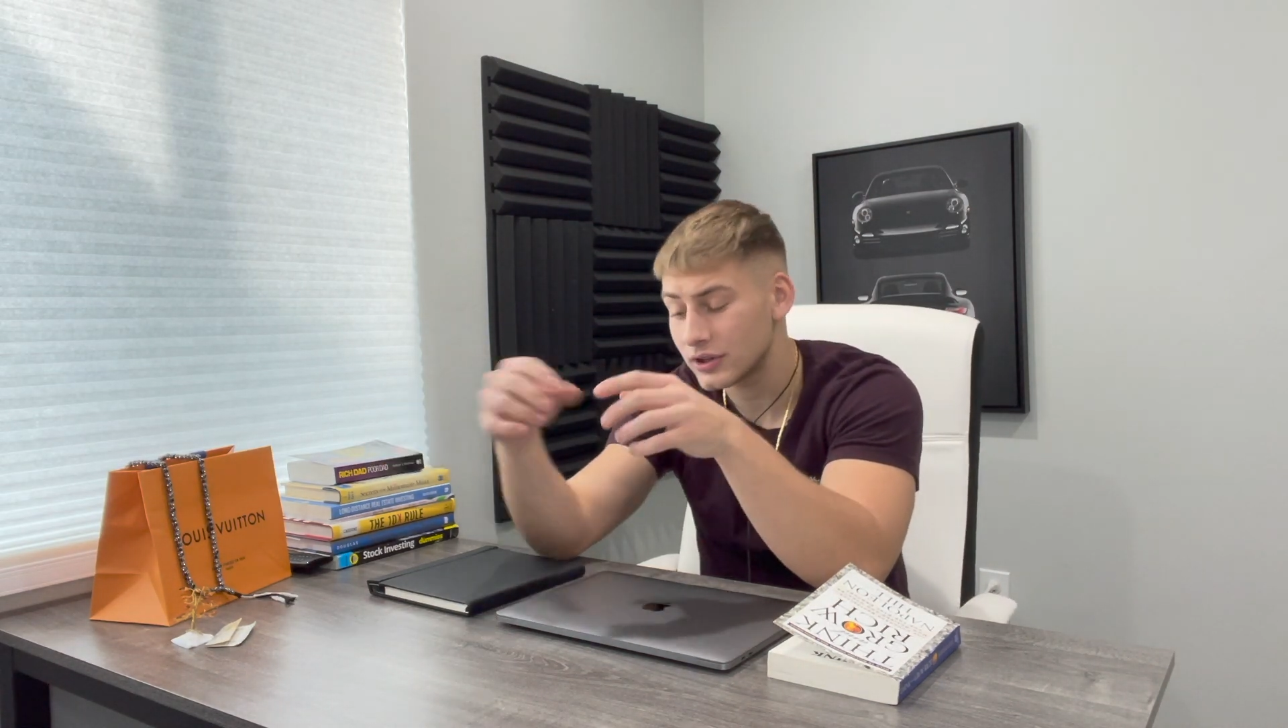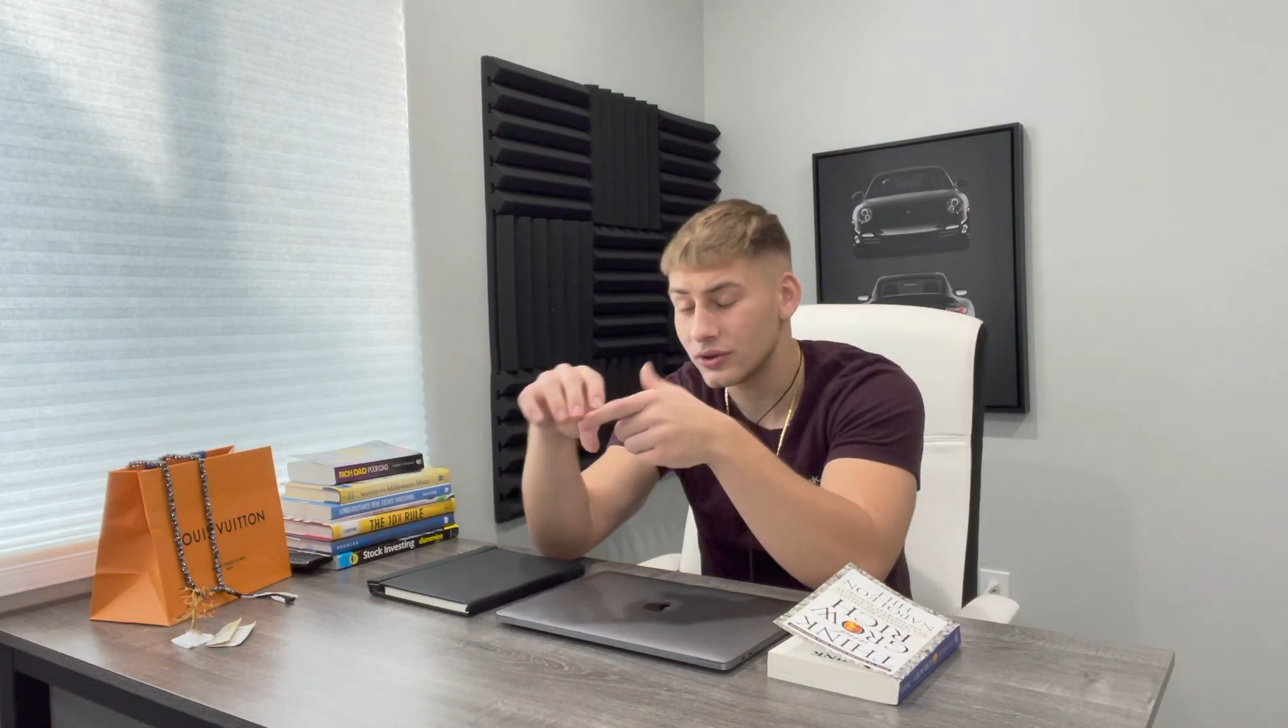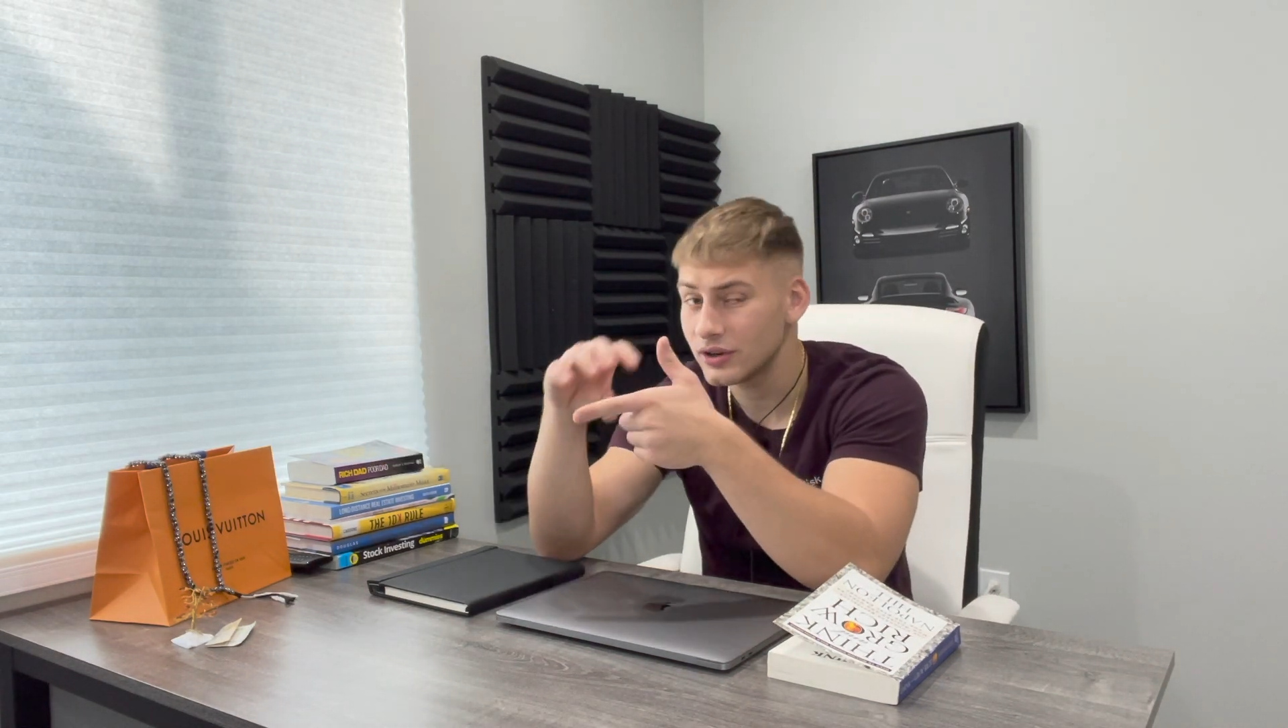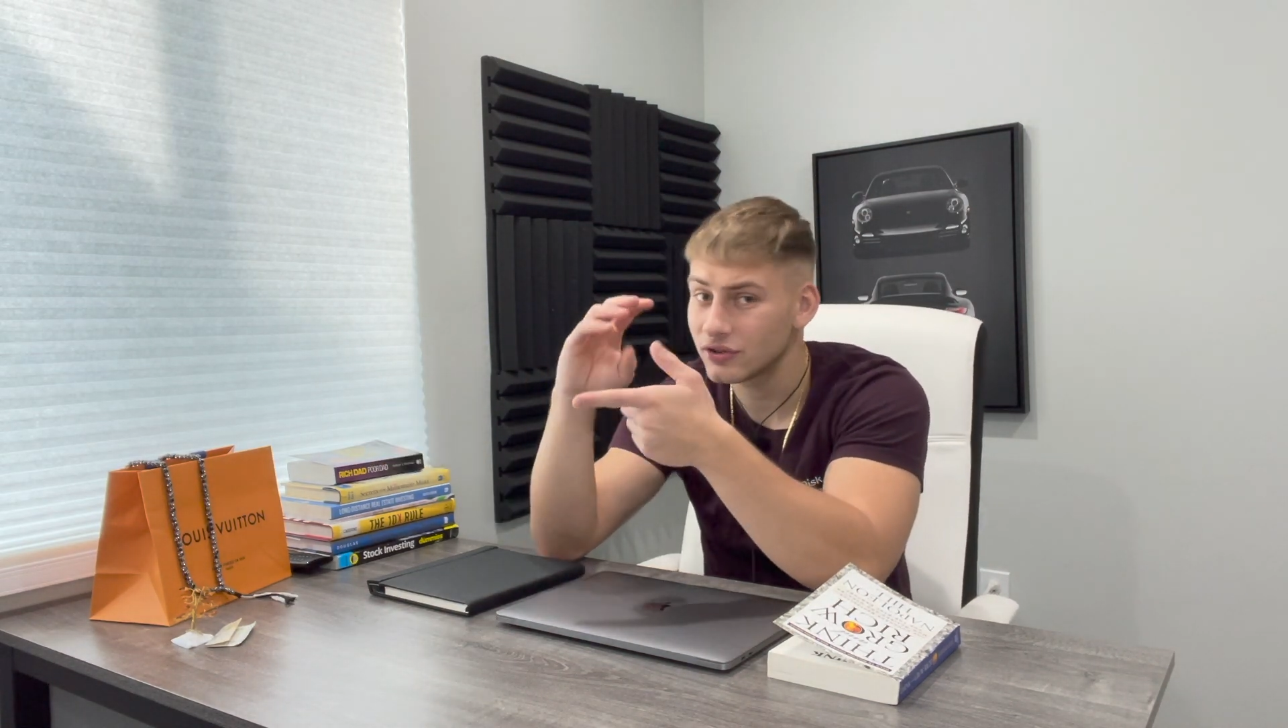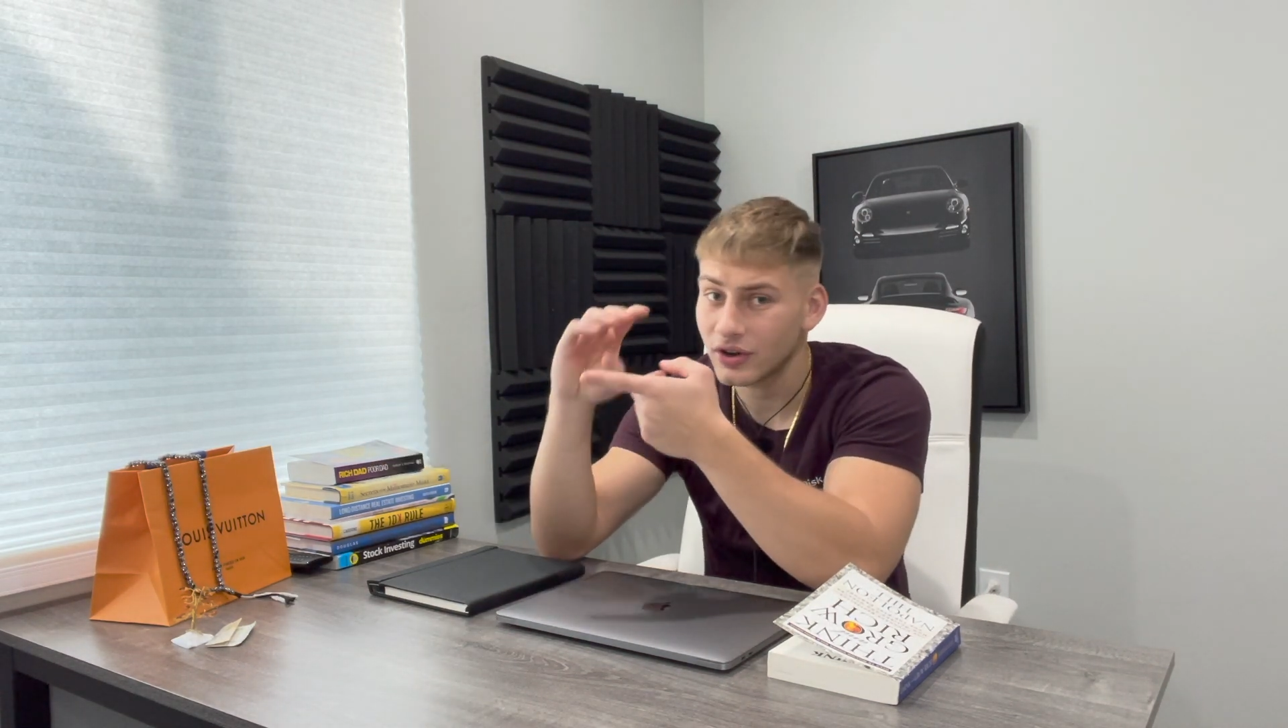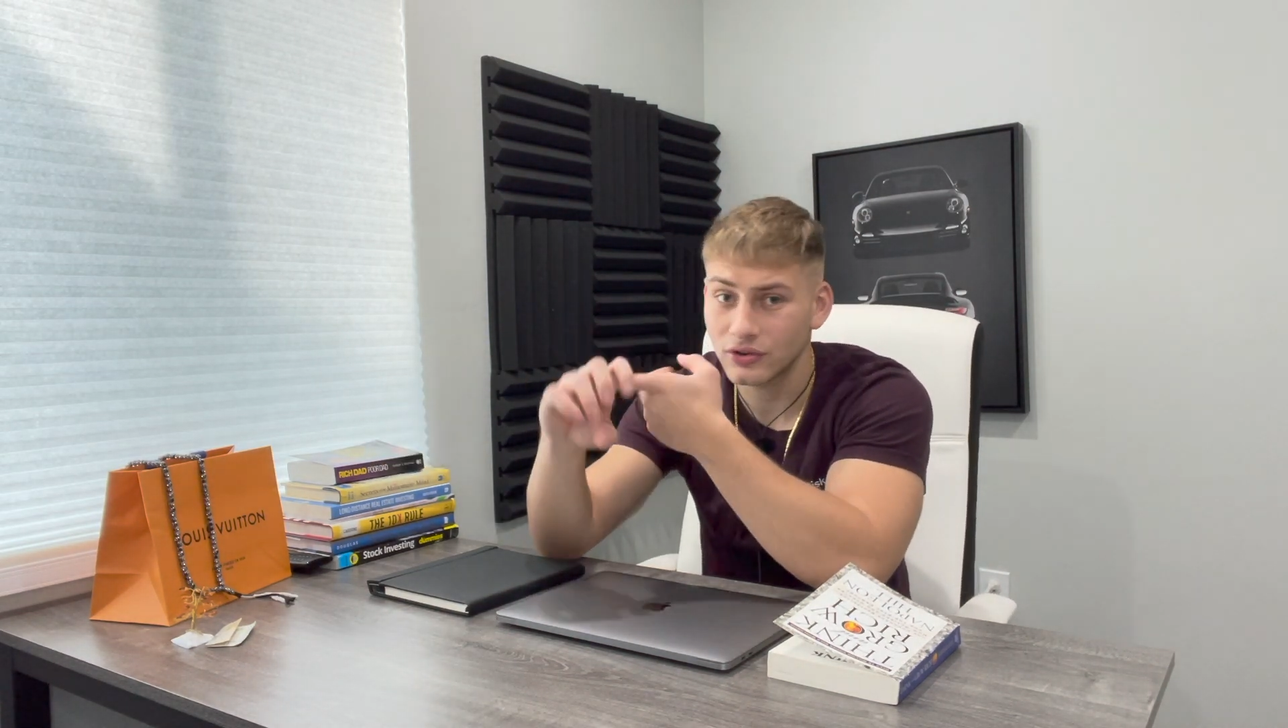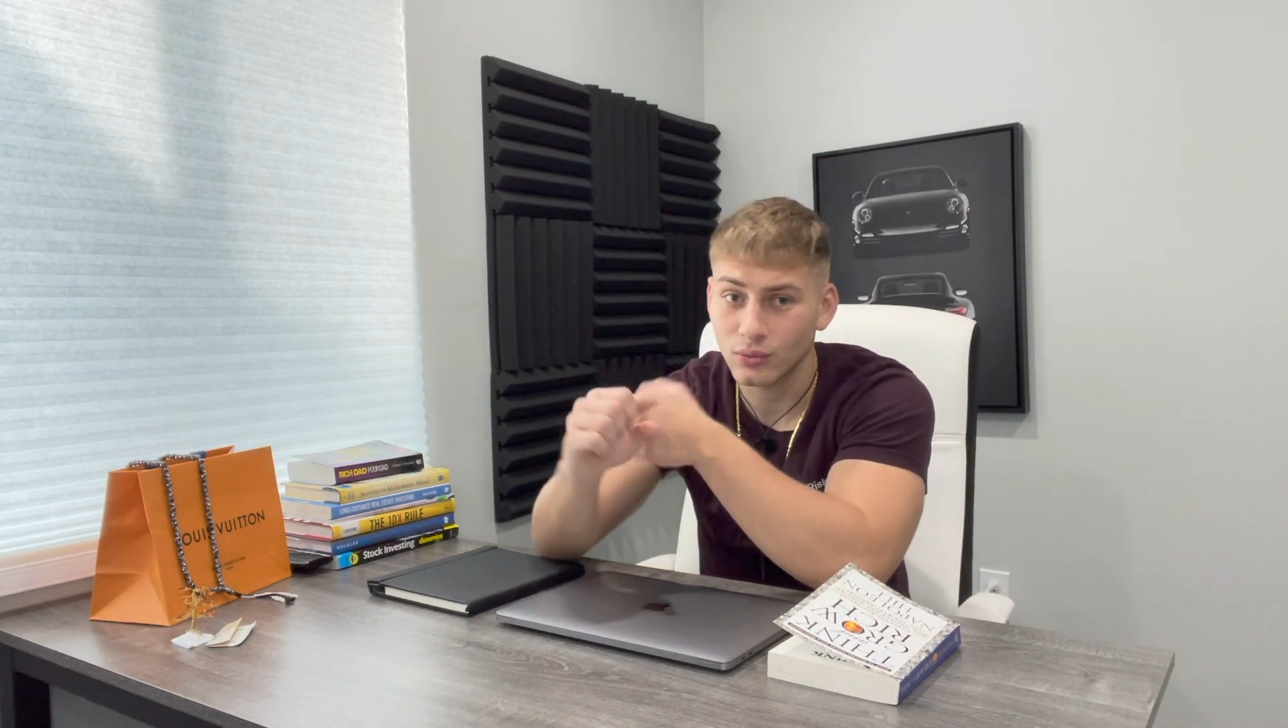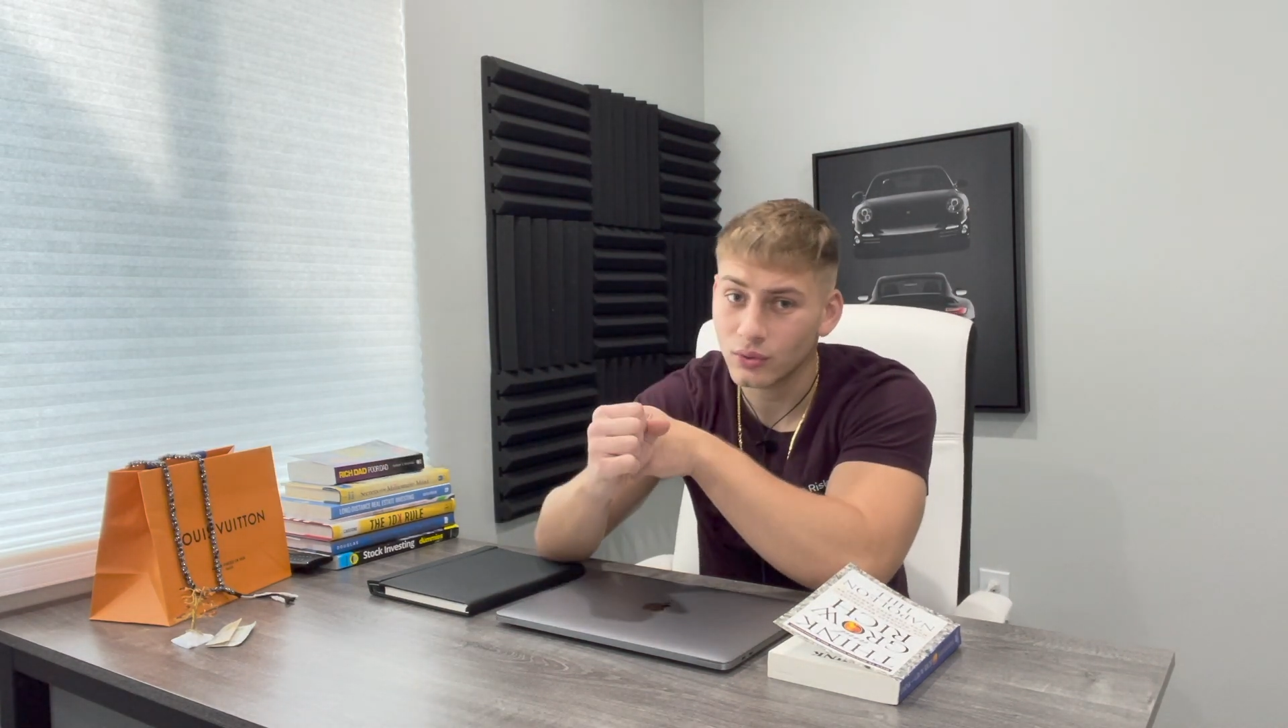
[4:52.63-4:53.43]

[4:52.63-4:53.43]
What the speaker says: then you need to change your